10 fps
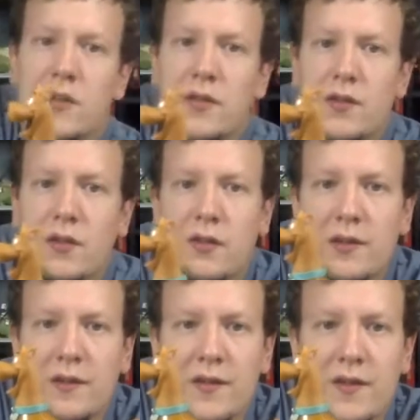So you
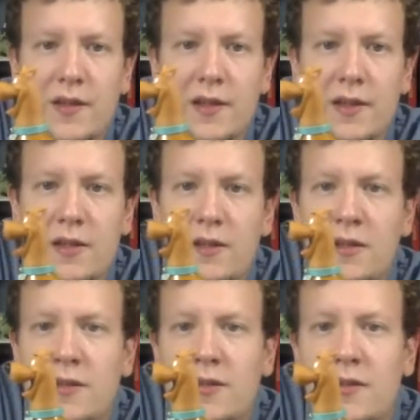can see,
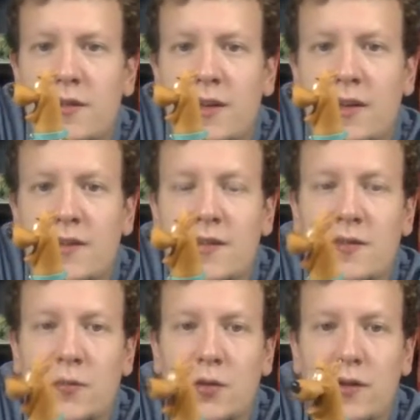I guess
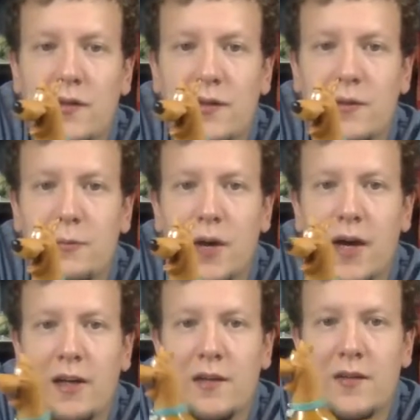it's more because the
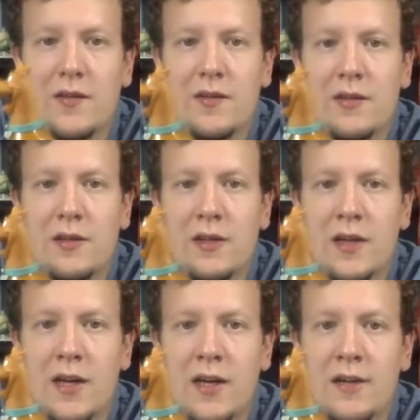body's
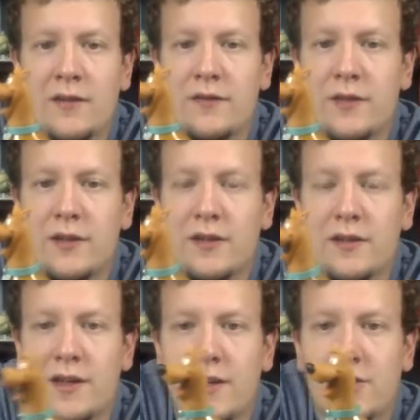kind of
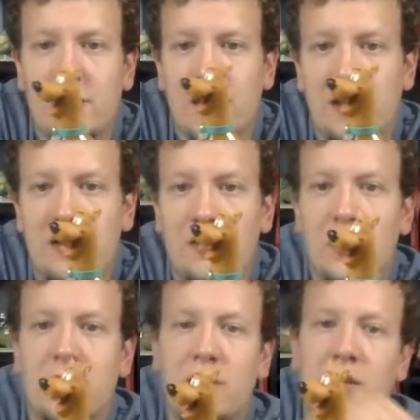got a sheen
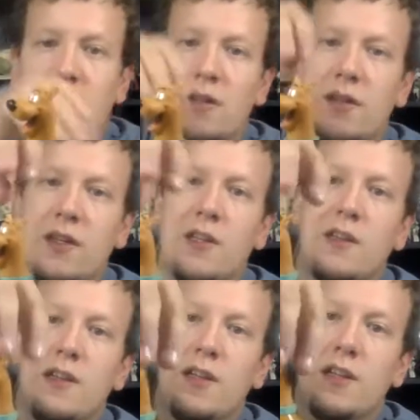to it,
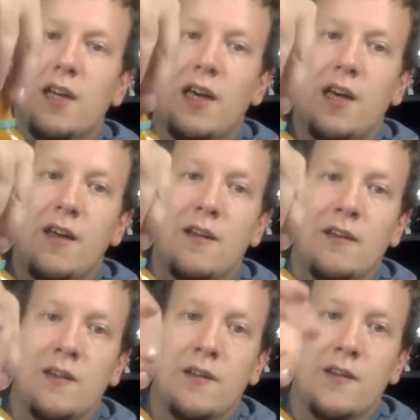and the head
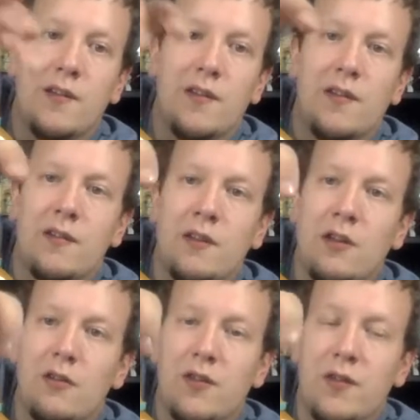is,
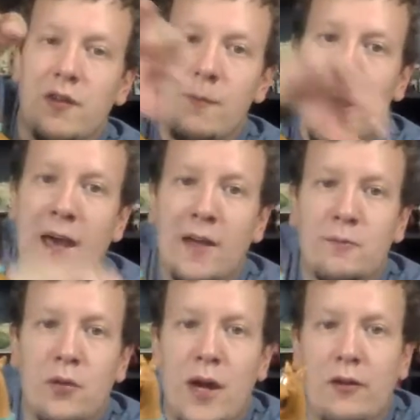just a matte
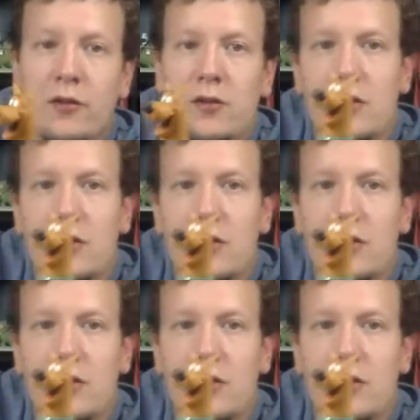brown.